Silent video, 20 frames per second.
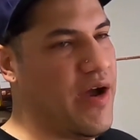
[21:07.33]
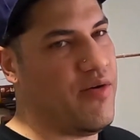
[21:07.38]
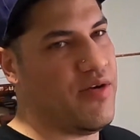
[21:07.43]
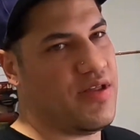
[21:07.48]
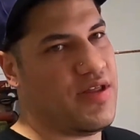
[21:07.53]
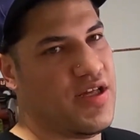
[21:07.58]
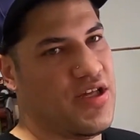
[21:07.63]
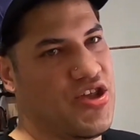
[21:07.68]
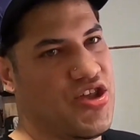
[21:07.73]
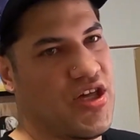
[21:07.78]
would
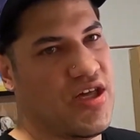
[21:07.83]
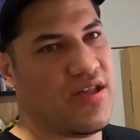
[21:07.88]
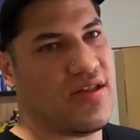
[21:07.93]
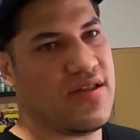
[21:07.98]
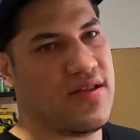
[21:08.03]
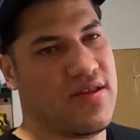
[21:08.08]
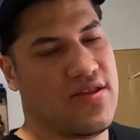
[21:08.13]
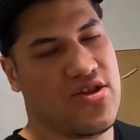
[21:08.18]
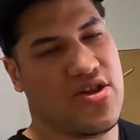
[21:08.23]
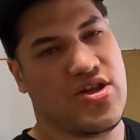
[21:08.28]
suggest
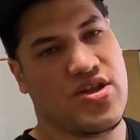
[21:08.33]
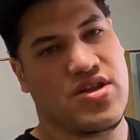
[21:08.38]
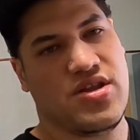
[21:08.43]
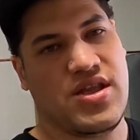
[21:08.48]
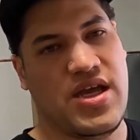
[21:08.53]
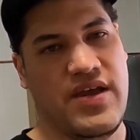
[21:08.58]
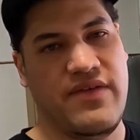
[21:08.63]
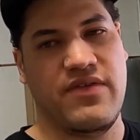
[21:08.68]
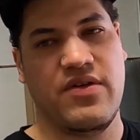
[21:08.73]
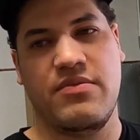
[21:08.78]
just
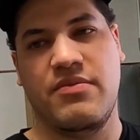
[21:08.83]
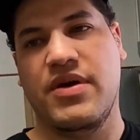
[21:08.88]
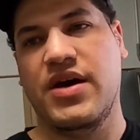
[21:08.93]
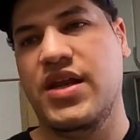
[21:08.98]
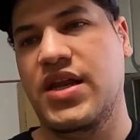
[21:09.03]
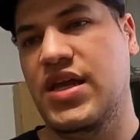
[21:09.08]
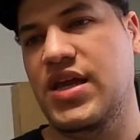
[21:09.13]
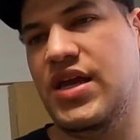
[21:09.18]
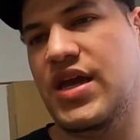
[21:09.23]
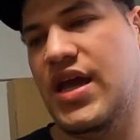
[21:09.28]
save your
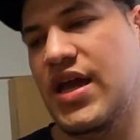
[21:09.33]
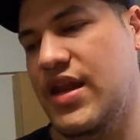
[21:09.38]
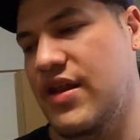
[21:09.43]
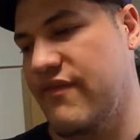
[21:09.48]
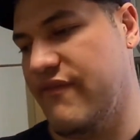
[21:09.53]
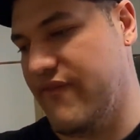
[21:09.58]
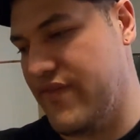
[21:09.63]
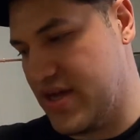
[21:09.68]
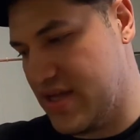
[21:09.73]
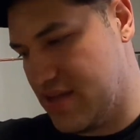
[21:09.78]
money and
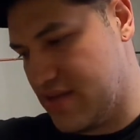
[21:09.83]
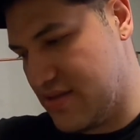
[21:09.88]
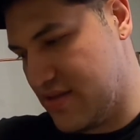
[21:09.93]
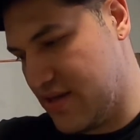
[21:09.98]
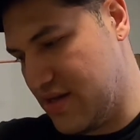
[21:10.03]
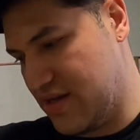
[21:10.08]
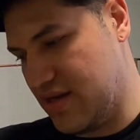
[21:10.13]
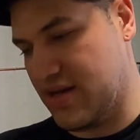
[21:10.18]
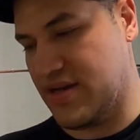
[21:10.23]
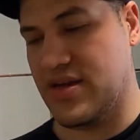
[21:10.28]
invest
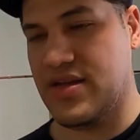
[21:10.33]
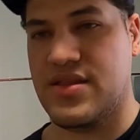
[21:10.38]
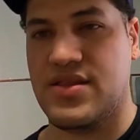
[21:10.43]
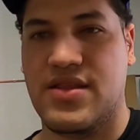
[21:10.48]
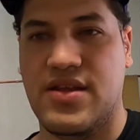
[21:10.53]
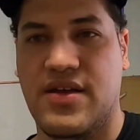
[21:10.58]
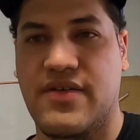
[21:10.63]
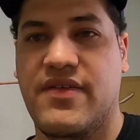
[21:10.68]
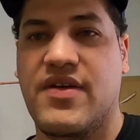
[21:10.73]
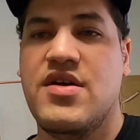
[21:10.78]
on the good
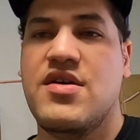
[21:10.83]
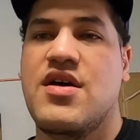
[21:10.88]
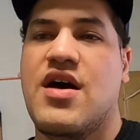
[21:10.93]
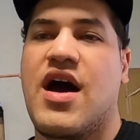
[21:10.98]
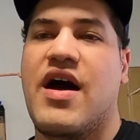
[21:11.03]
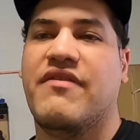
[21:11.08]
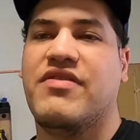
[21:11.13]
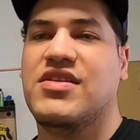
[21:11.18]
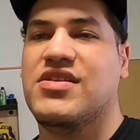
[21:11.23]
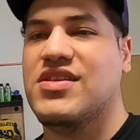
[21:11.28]
stuff.
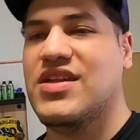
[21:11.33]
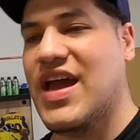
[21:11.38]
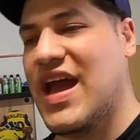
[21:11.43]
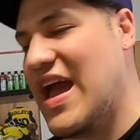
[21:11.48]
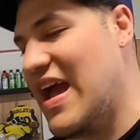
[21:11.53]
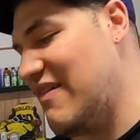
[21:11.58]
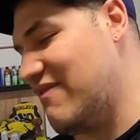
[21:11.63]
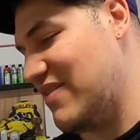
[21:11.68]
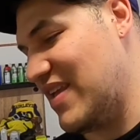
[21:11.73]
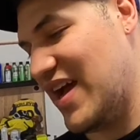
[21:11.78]
Obviously, I
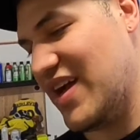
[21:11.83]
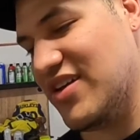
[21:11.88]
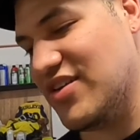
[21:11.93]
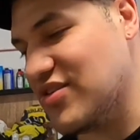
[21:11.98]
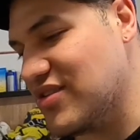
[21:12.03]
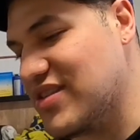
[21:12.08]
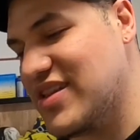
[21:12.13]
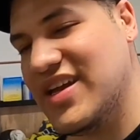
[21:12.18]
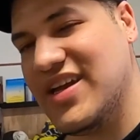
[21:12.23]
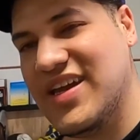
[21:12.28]
have not
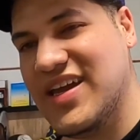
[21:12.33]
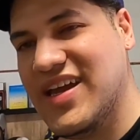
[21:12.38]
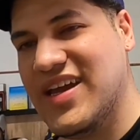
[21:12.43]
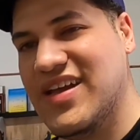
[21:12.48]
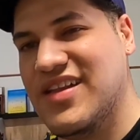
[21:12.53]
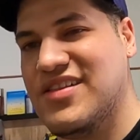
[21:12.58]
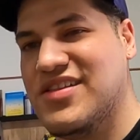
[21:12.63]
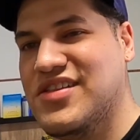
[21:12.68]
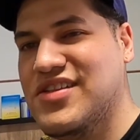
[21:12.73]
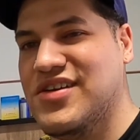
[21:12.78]
used it
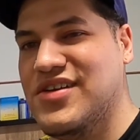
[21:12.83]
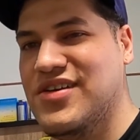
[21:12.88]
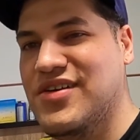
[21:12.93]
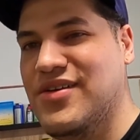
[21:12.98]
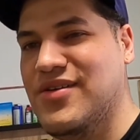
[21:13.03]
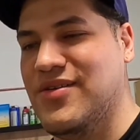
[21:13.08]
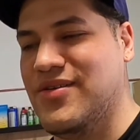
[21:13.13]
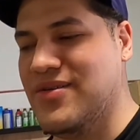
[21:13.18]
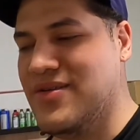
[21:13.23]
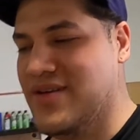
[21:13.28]
yet,
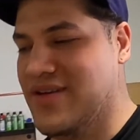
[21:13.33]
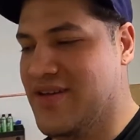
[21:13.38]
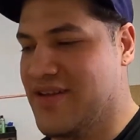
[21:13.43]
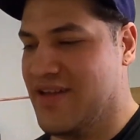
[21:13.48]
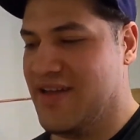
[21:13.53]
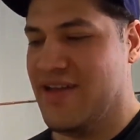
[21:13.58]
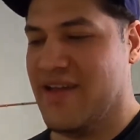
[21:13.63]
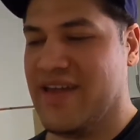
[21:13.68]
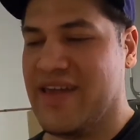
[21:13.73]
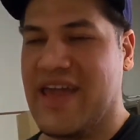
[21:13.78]
so
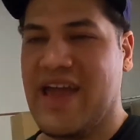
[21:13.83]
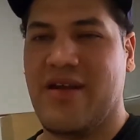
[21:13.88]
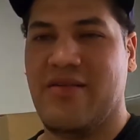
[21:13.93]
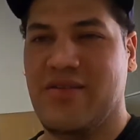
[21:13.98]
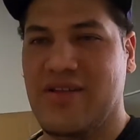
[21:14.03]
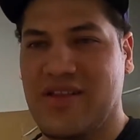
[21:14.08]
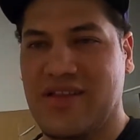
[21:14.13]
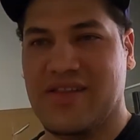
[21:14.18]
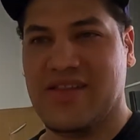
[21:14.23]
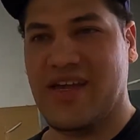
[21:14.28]
can't
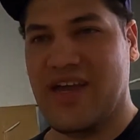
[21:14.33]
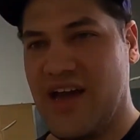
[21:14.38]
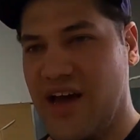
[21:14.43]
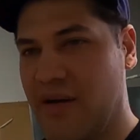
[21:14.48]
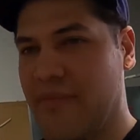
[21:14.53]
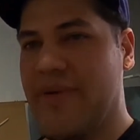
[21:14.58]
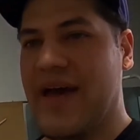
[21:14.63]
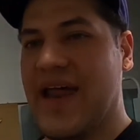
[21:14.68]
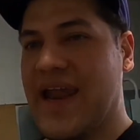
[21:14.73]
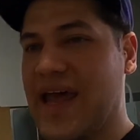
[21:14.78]
really say how
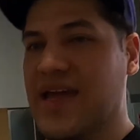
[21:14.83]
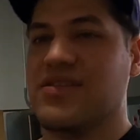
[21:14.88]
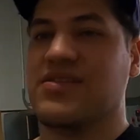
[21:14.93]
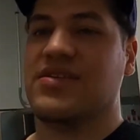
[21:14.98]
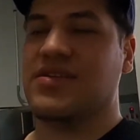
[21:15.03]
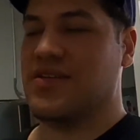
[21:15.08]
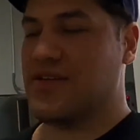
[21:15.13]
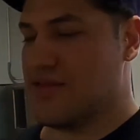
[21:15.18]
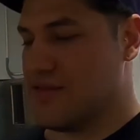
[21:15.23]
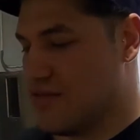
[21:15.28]
badass
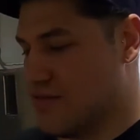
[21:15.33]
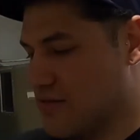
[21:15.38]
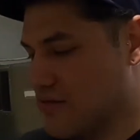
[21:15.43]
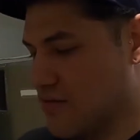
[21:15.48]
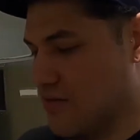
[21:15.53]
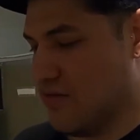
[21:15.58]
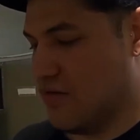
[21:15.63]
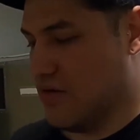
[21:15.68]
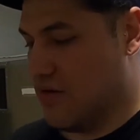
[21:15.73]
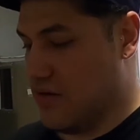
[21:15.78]
it is
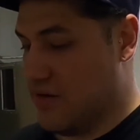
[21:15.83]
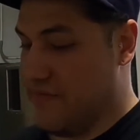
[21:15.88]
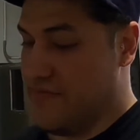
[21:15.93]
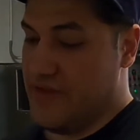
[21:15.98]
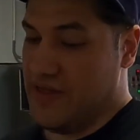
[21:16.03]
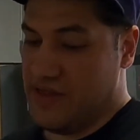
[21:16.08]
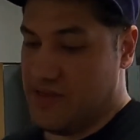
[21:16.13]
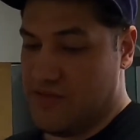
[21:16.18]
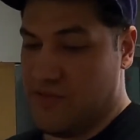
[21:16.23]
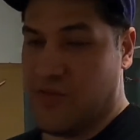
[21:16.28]
or if
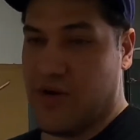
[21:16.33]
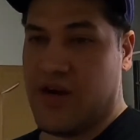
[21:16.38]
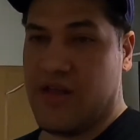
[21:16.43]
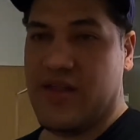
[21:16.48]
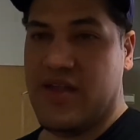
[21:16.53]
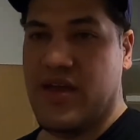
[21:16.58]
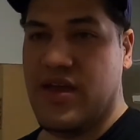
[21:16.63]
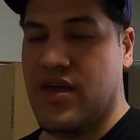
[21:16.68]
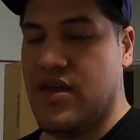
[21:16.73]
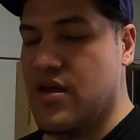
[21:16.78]
it's worth
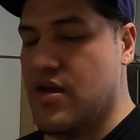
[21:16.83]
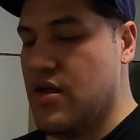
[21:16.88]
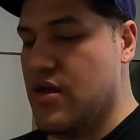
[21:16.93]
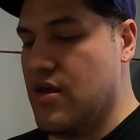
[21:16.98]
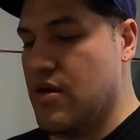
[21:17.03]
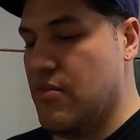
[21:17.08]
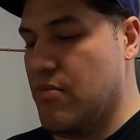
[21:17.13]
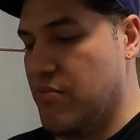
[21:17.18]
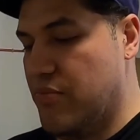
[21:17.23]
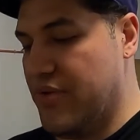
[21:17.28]
it.
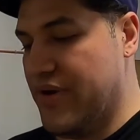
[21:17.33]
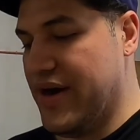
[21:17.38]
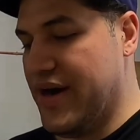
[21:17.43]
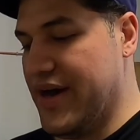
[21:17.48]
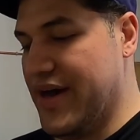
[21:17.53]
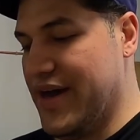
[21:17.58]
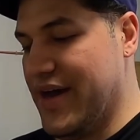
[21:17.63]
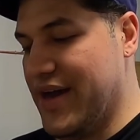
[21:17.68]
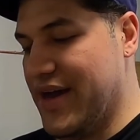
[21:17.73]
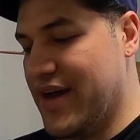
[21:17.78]

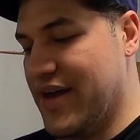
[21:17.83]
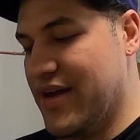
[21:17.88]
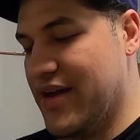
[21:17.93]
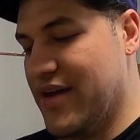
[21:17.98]
But